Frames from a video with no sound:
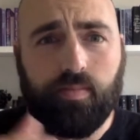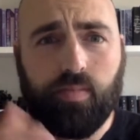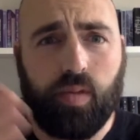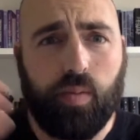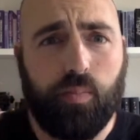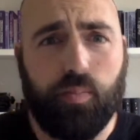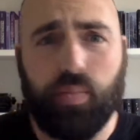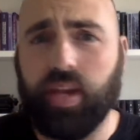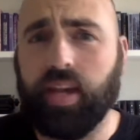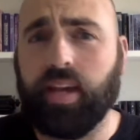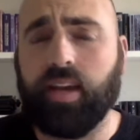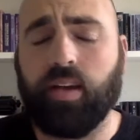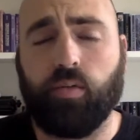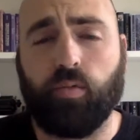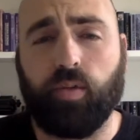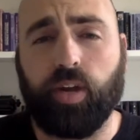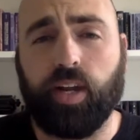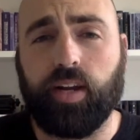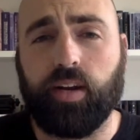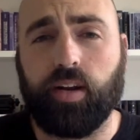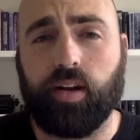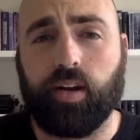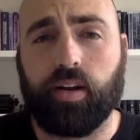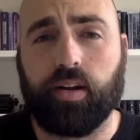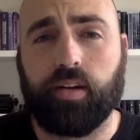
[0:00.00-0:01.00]
being a
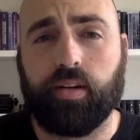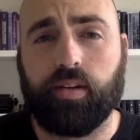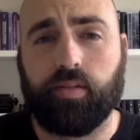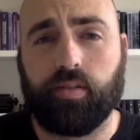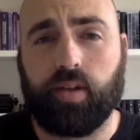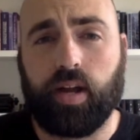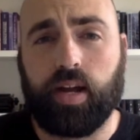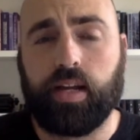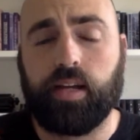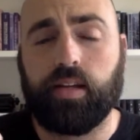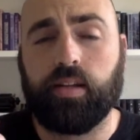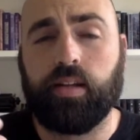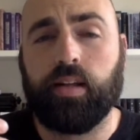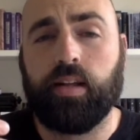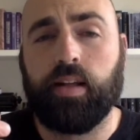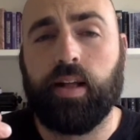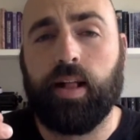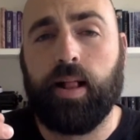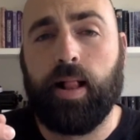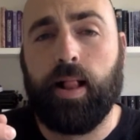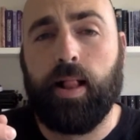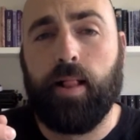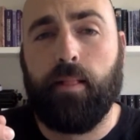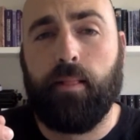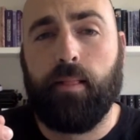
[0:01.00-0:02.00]
reader, right?
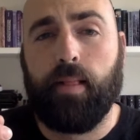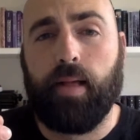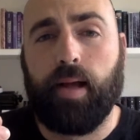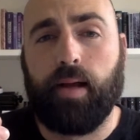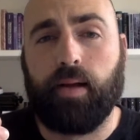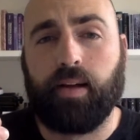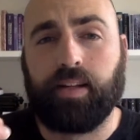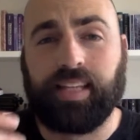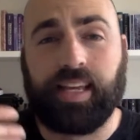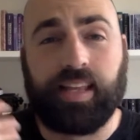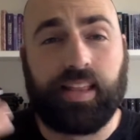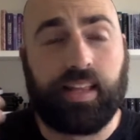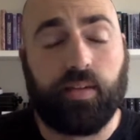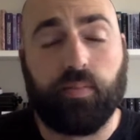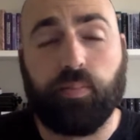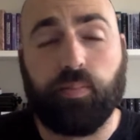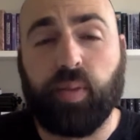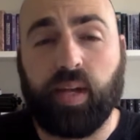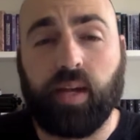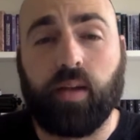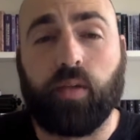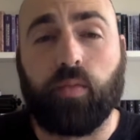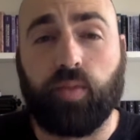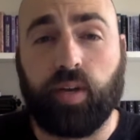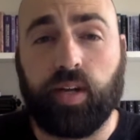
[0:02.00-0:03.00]
Because I think
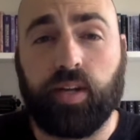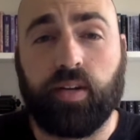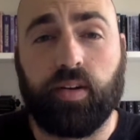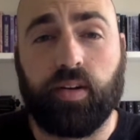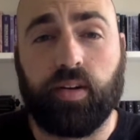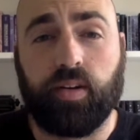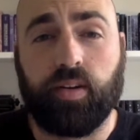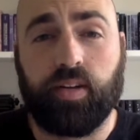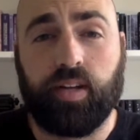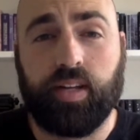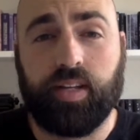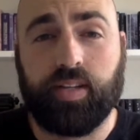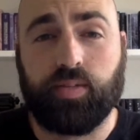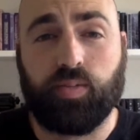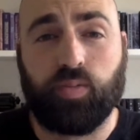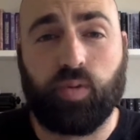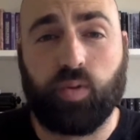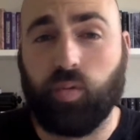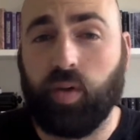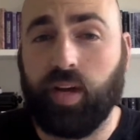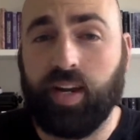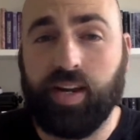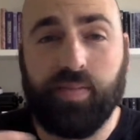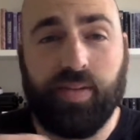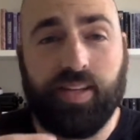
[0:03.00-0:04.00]
being a reader is
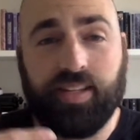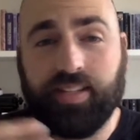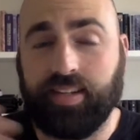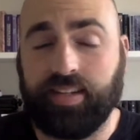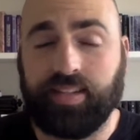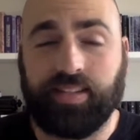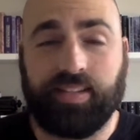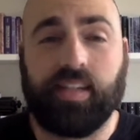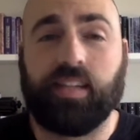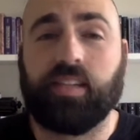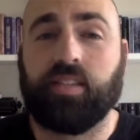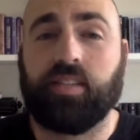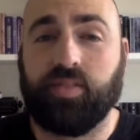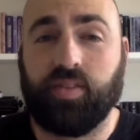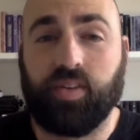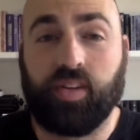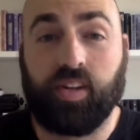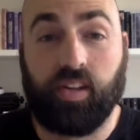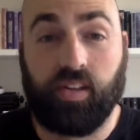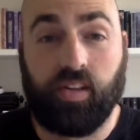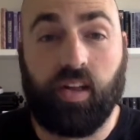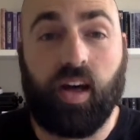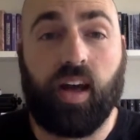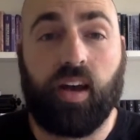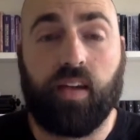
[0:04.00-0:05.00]
one way to be successful at
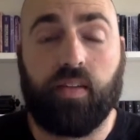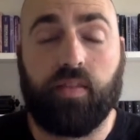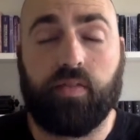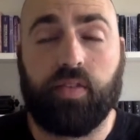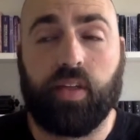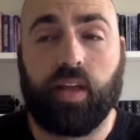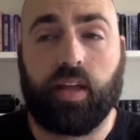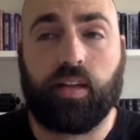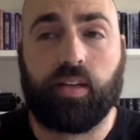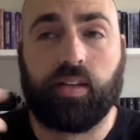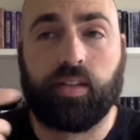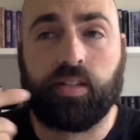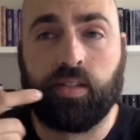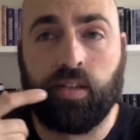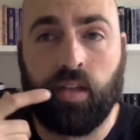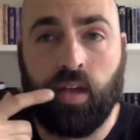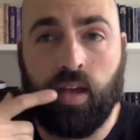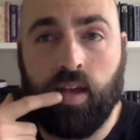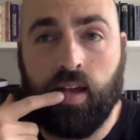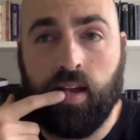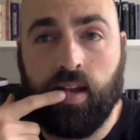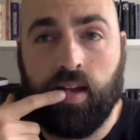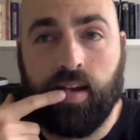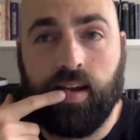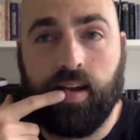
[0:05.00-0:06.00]
a lot of things.
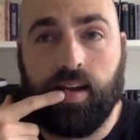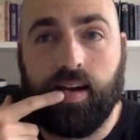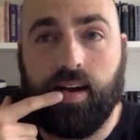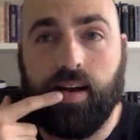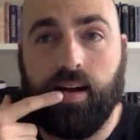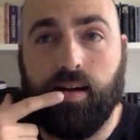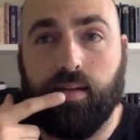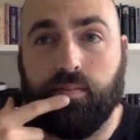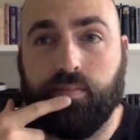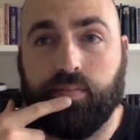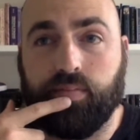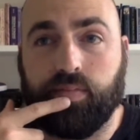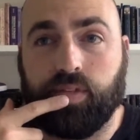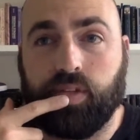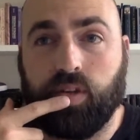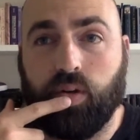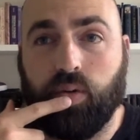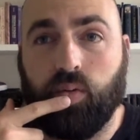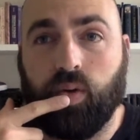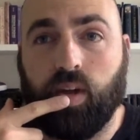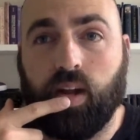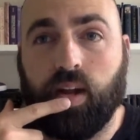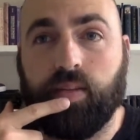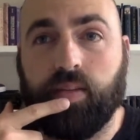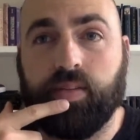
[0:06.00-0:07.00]
So
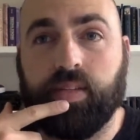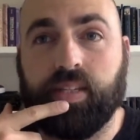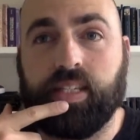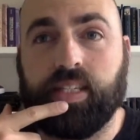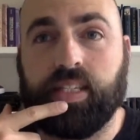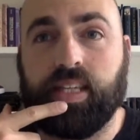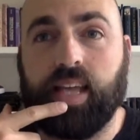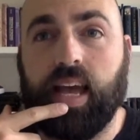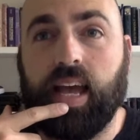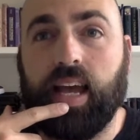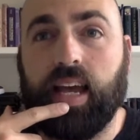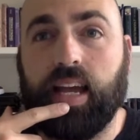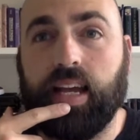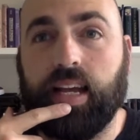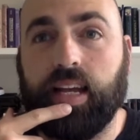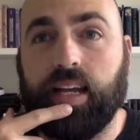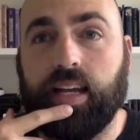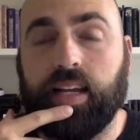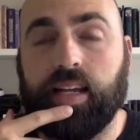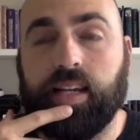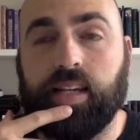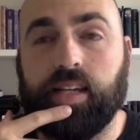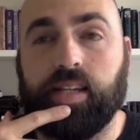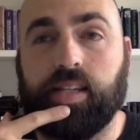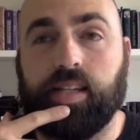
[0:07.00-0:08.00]
what I would say
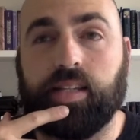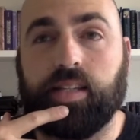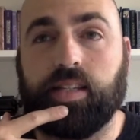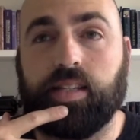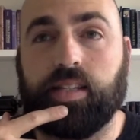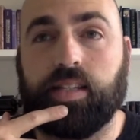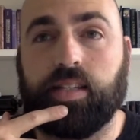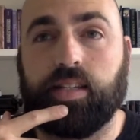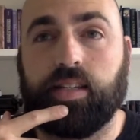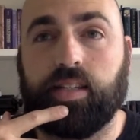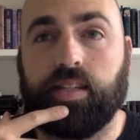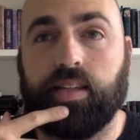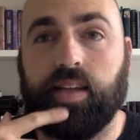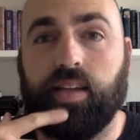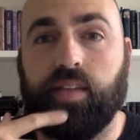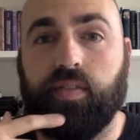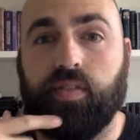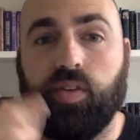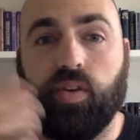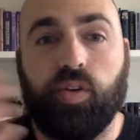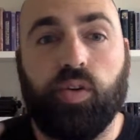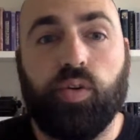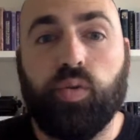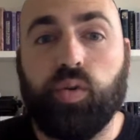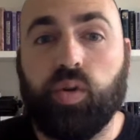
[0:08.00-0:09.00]
is, if
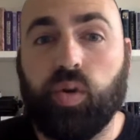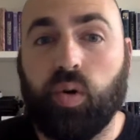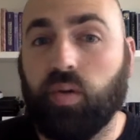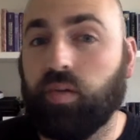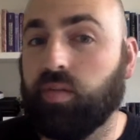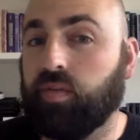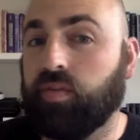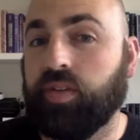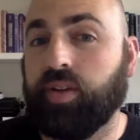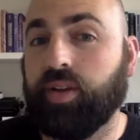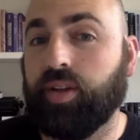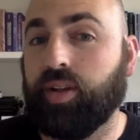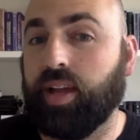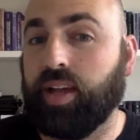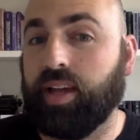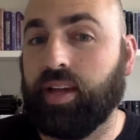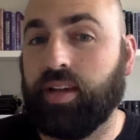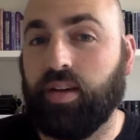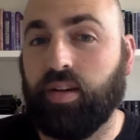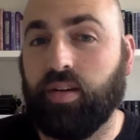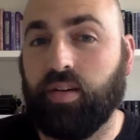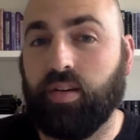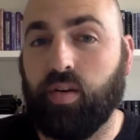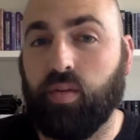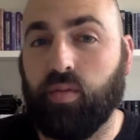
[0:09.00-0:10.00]
you don't feel like
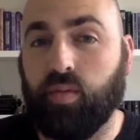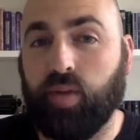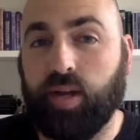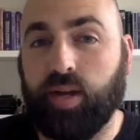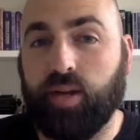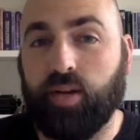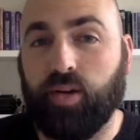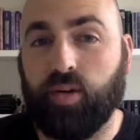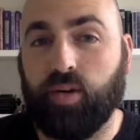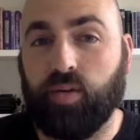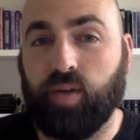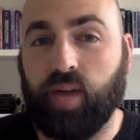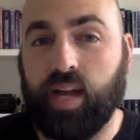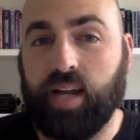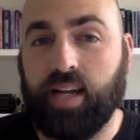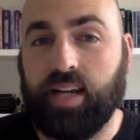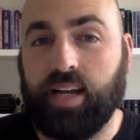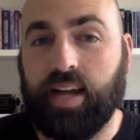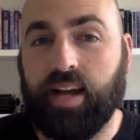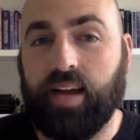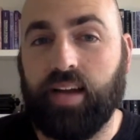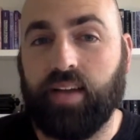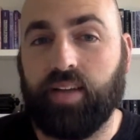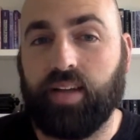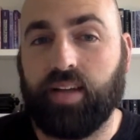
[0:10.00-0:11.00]
you're a reader right
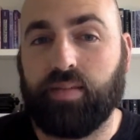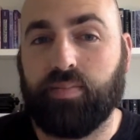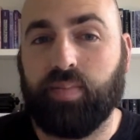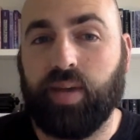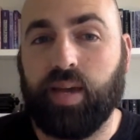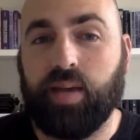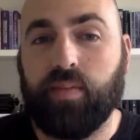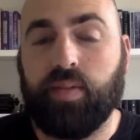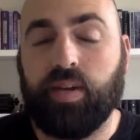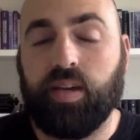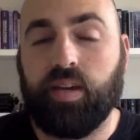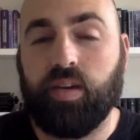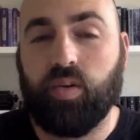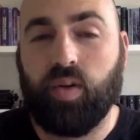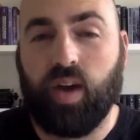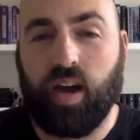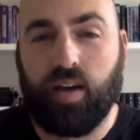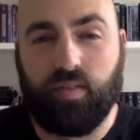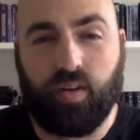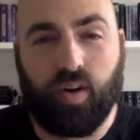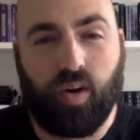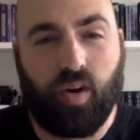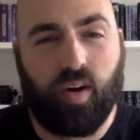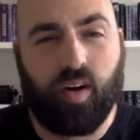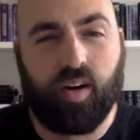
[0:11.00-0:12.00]
now, like maybe you
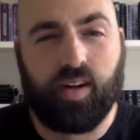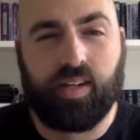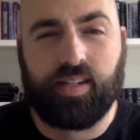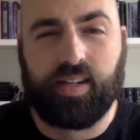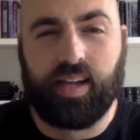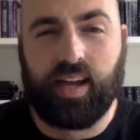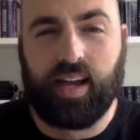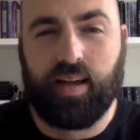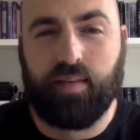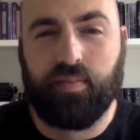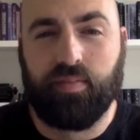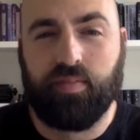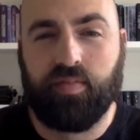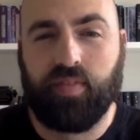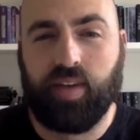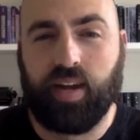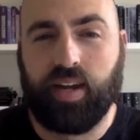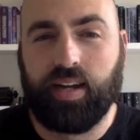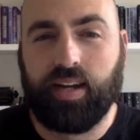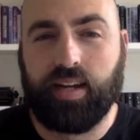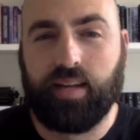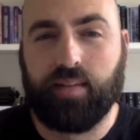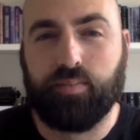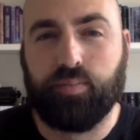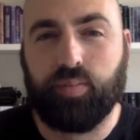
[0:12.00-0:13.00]
have a hard time
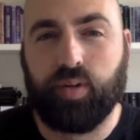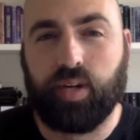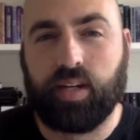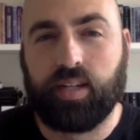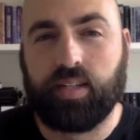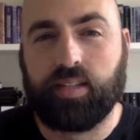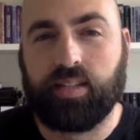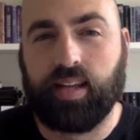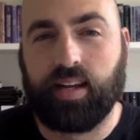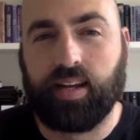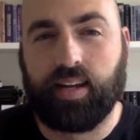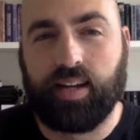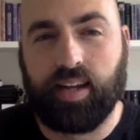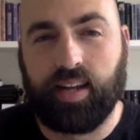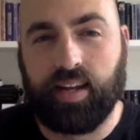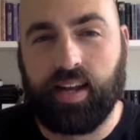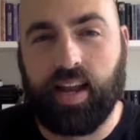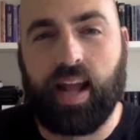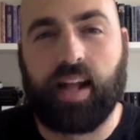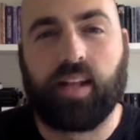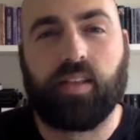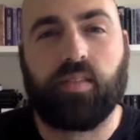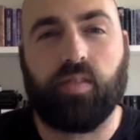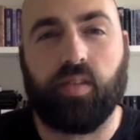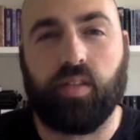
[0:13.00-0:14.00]
finding books that
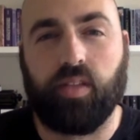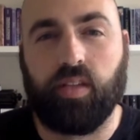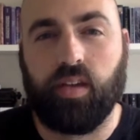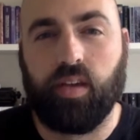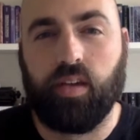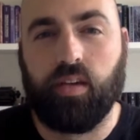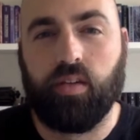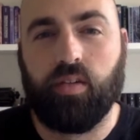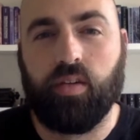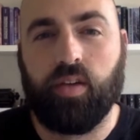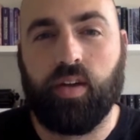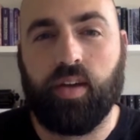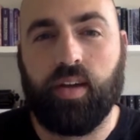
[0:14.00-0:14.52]
connect with you,